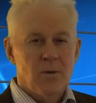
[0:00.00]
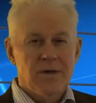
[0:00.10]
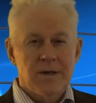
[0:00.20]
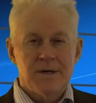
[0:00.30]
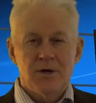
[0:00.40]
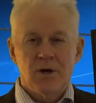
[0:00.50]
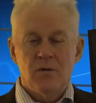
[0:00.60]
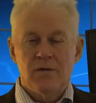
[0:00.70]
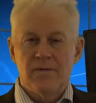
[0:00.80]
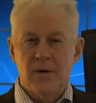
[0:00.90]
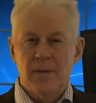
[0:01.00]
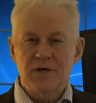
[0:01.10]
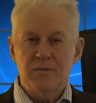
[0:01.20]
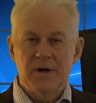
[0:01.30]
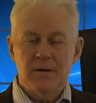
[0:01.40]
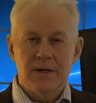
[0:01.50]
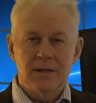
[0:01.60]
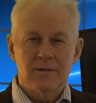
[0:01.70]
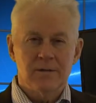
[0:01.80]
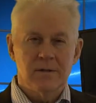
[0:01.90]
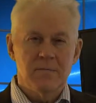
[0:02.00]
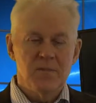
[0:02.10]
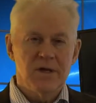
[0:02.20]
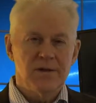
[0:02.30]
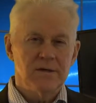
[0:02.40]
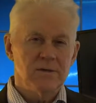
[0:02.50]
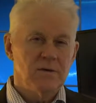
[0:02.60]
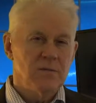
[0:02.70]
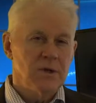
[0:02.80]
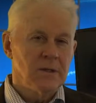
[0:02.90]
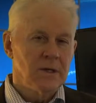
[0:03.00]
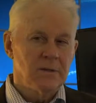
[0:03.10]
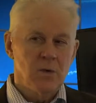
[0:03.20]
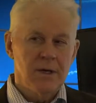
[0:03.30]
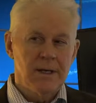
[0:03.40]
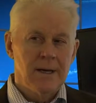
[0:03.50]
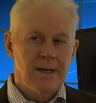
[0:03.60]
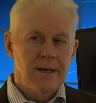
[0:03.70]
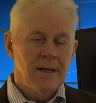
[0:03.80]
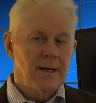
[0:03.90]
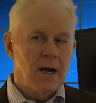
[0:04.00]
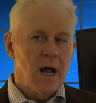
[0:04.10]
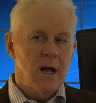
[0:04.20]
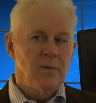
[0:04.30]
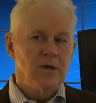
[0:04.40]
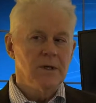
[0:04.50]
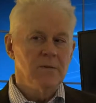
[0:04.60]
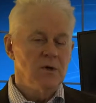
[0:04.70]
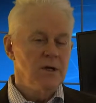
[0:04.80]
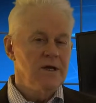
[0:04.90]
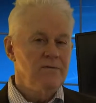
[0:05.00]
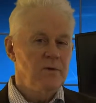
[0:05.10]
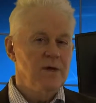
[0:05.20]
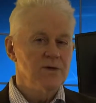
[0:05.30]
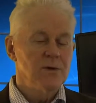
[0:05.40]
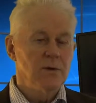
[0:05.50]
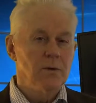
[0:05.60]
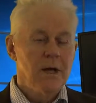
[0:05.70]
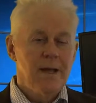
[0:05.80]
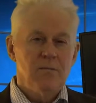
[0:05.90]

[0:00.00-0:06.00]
We kind of know from experience that a myth is something that we kind of commonly believe to be true,